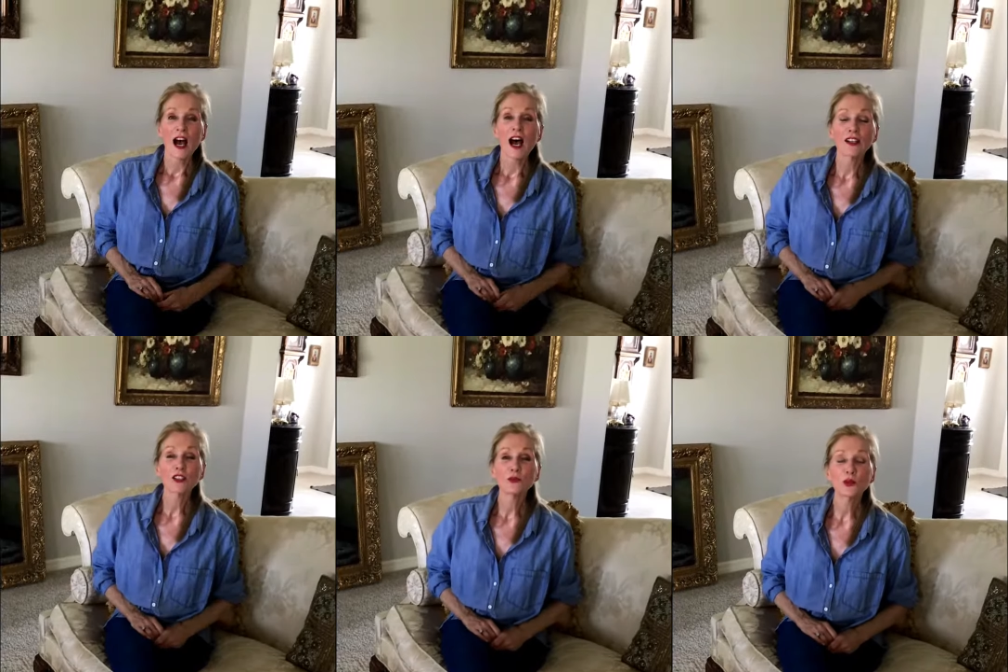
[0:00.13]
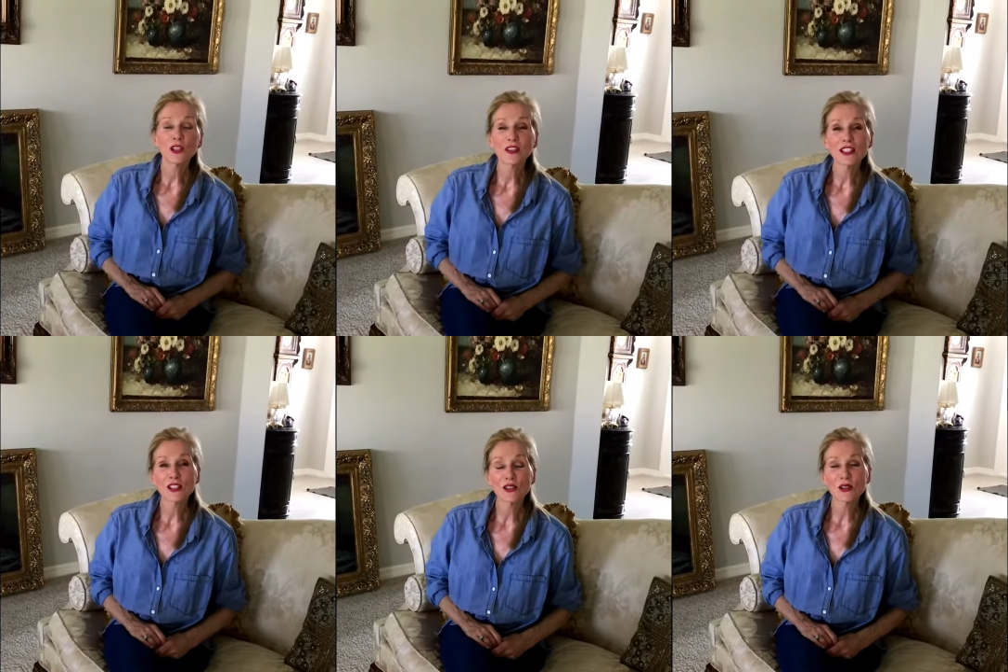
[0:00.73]
Hi, good morning.
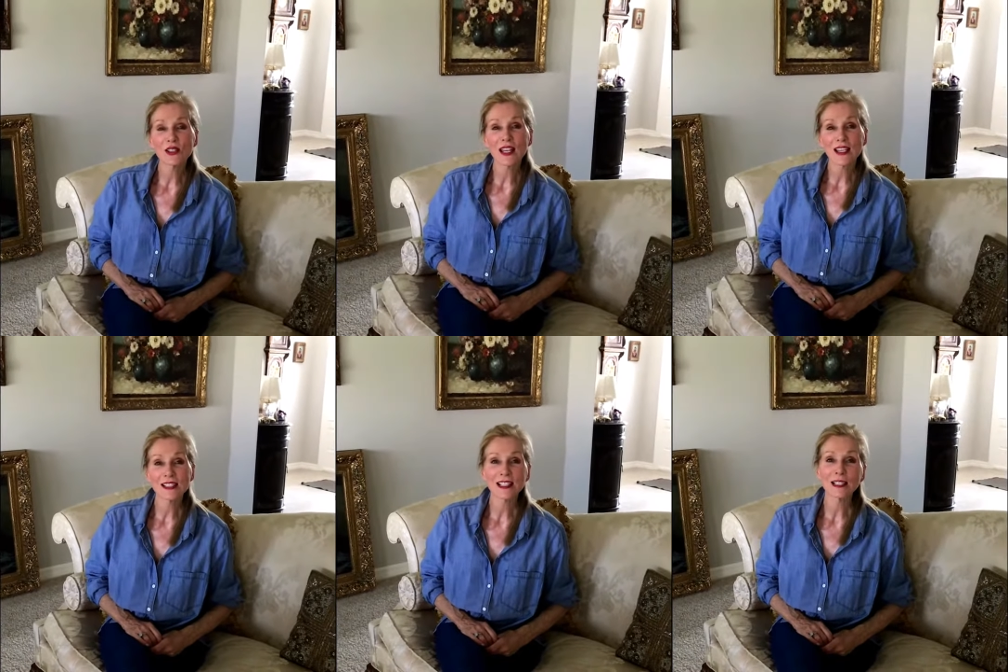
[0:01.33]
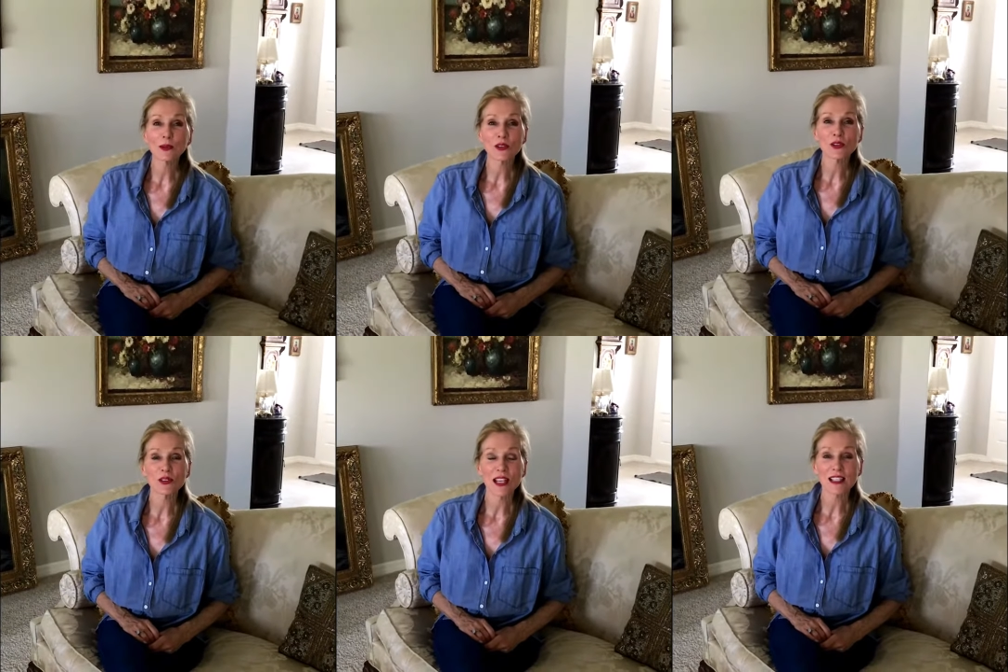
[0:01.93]
This is Suzanne Seeley with
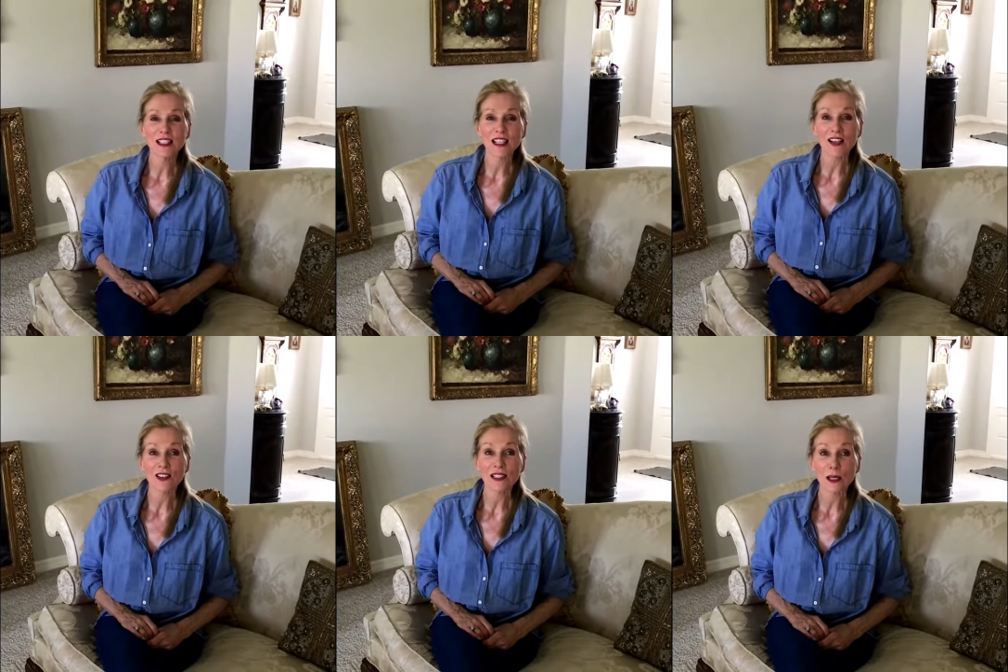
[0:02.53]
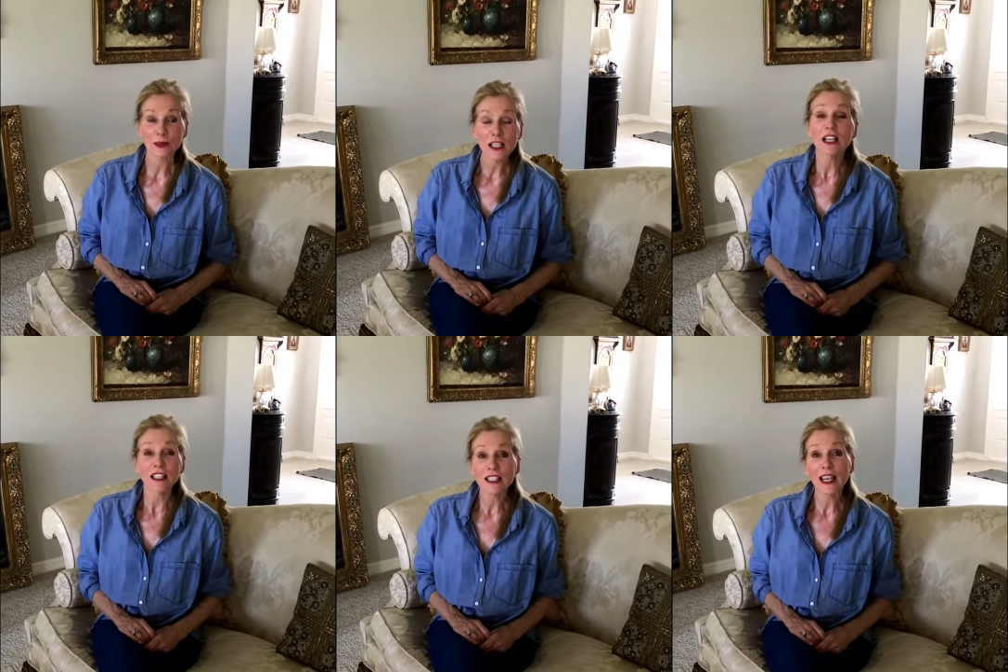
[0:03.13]
Suzanne Style Snips.
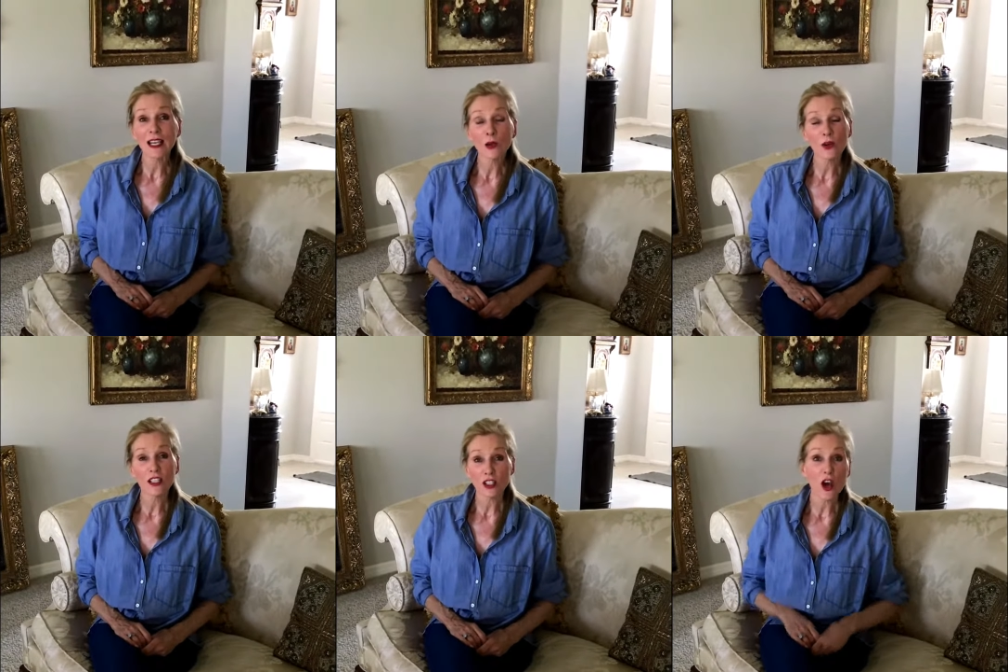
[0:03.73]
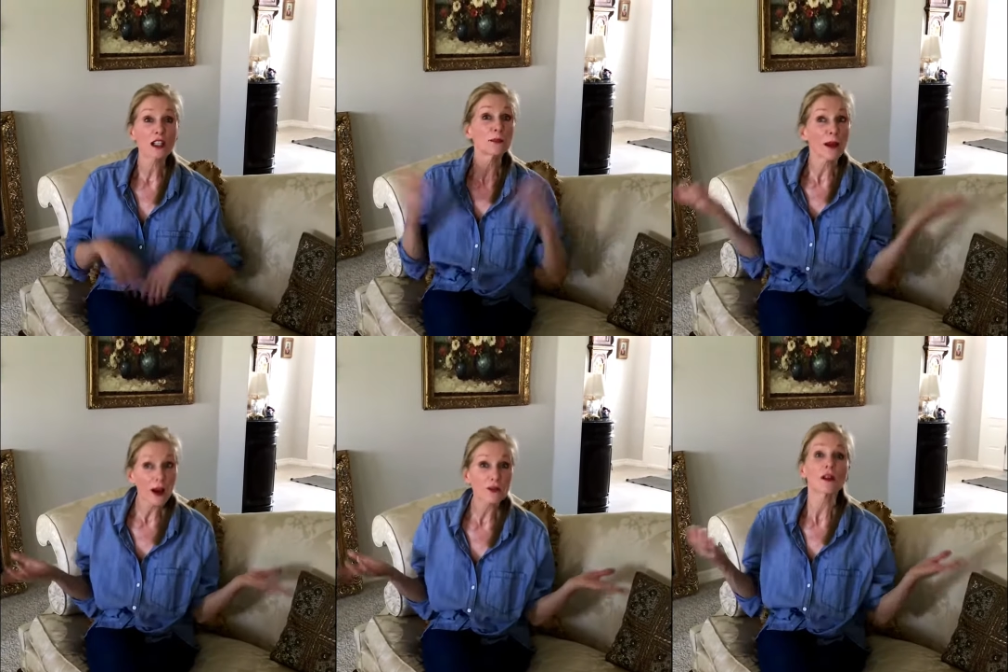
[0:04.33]
Today I want to talk
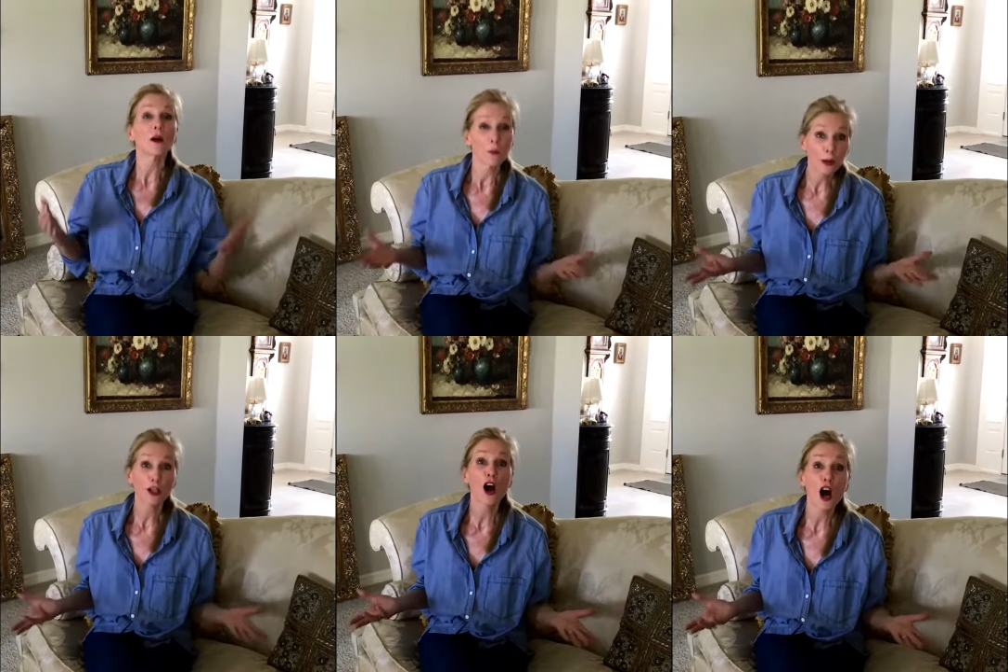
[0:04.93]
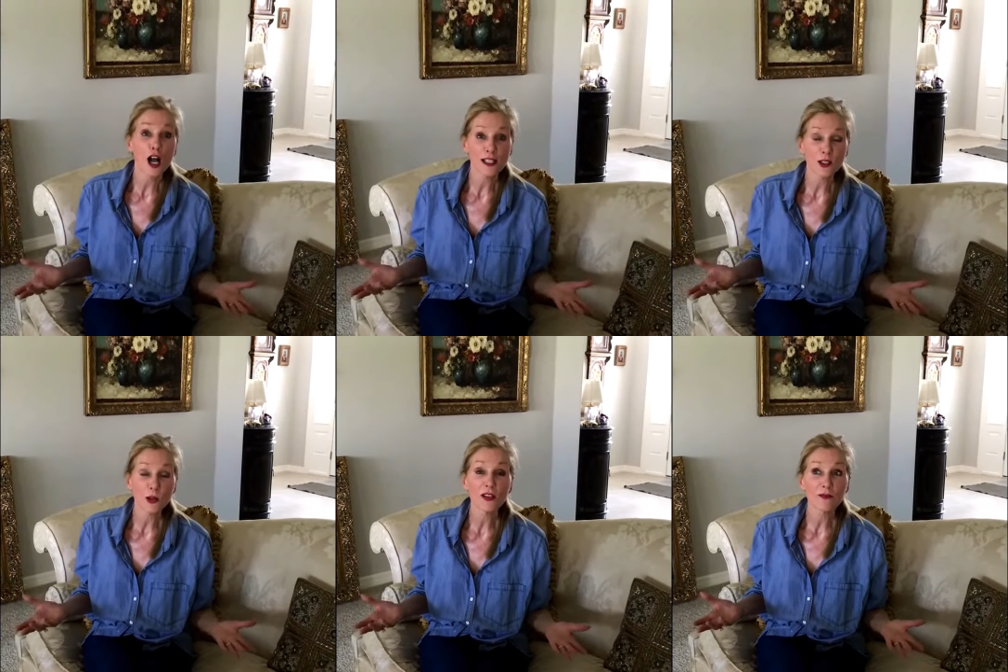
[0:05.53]
about
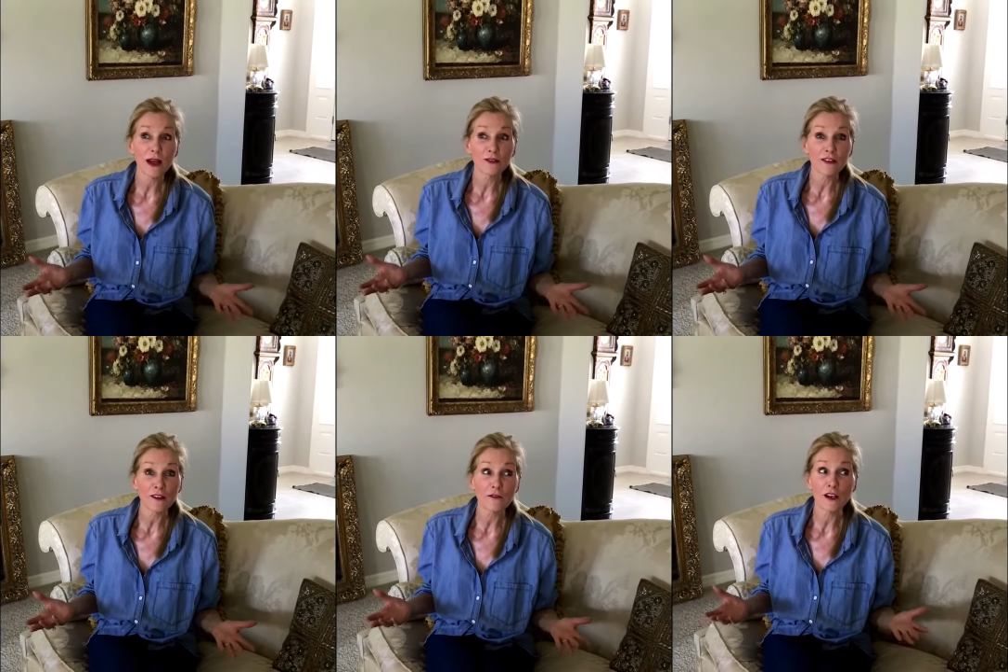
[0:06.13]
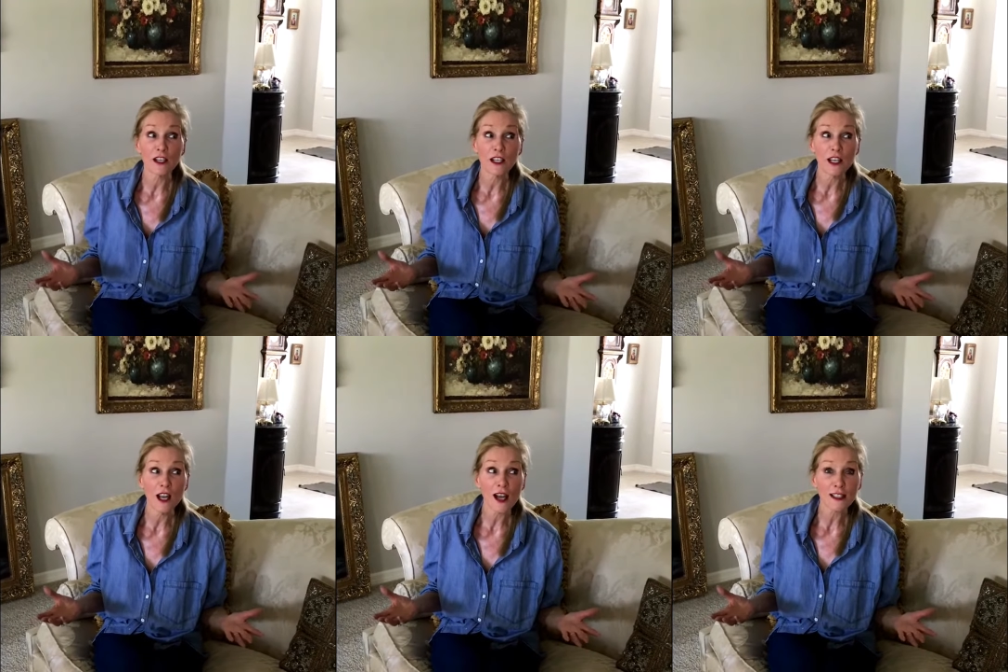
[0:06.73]
pecans, one of my favorite
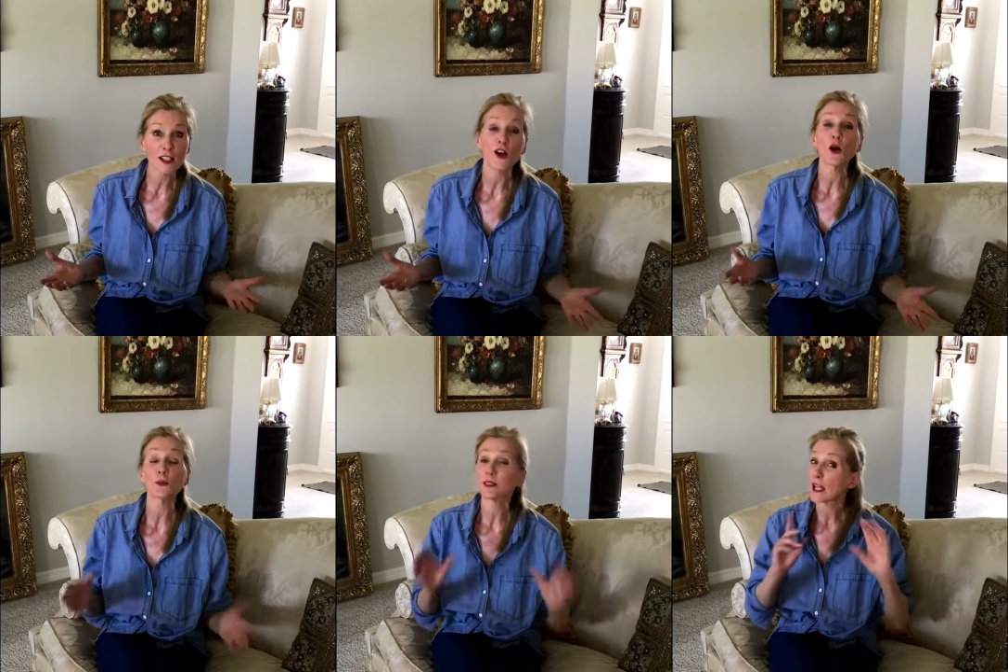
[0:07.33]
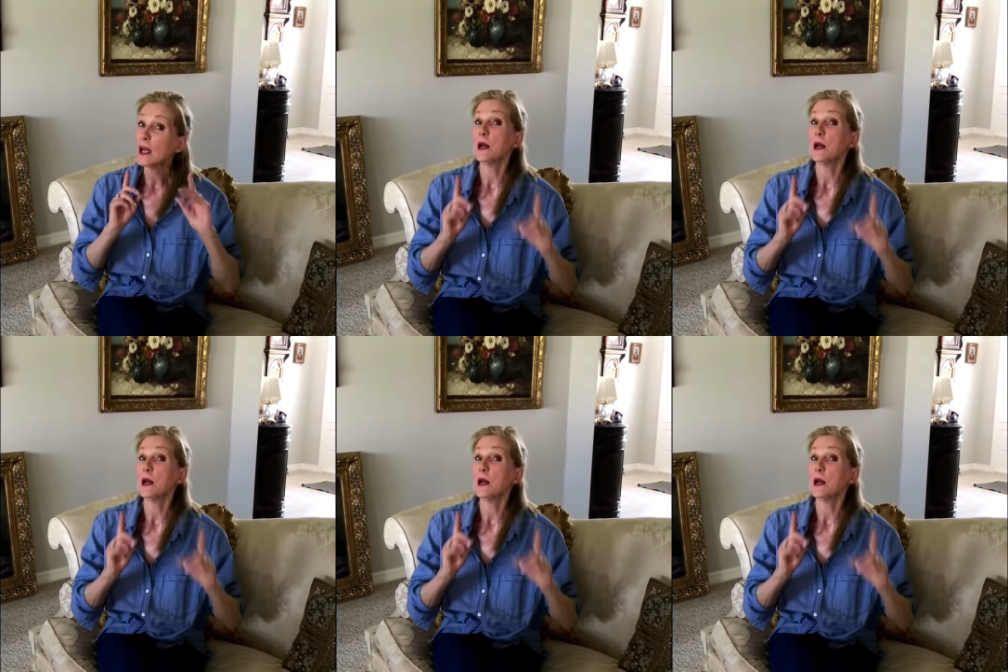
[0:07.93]
nuts. Oops.